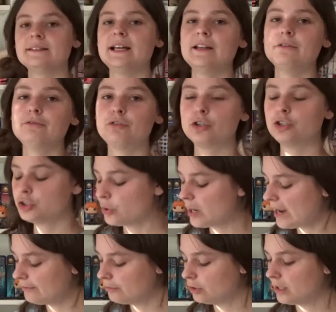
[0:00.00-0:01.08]
then for
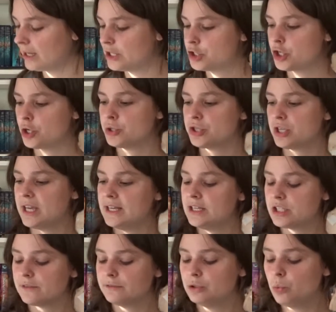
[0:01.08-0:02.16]
travel, I chose Kings
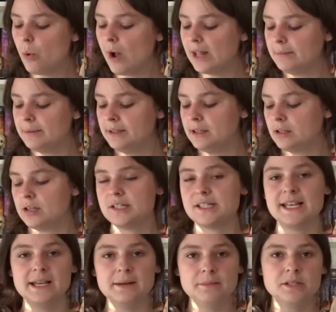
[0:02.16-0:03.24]
of the Wild by Nicholas
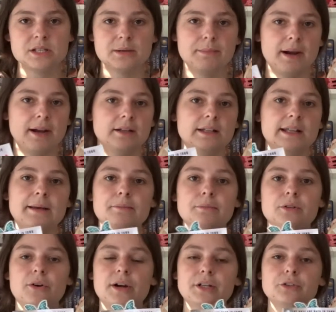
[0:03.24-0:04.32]
Eames. Apparently I'm
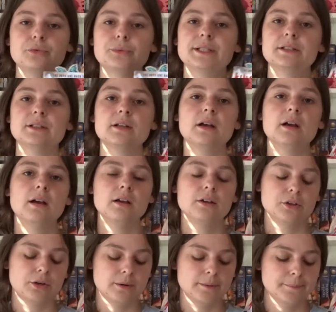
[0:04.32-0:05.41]
trying to read
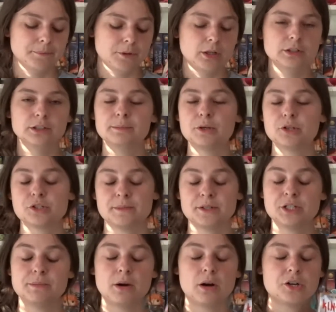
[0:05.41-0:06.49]
all the books on my
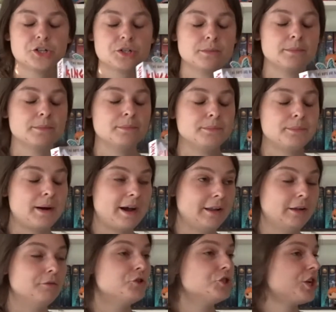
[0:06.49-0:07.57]
TBR pile
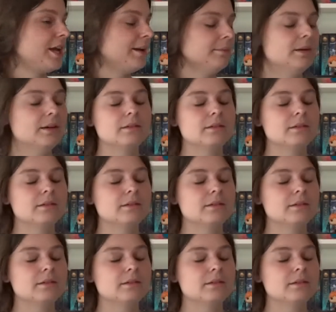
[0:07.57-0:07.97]
of shame.